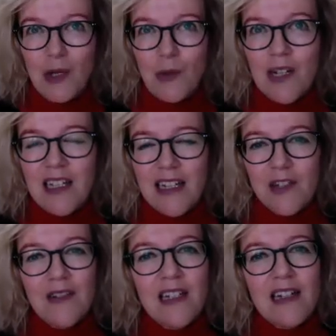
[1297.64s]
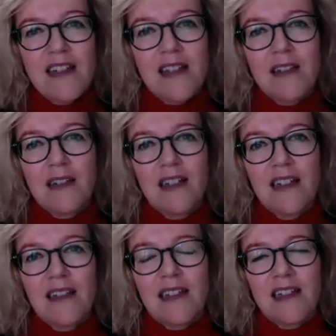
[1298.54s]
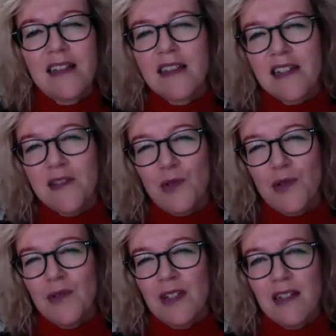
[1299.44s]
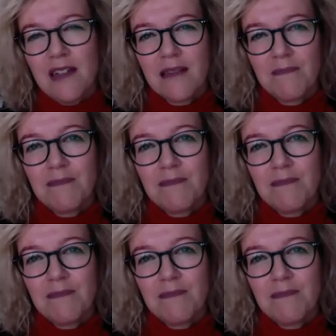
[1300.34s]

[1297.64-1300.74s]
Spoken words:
Well, actually, I started, and that's also a little,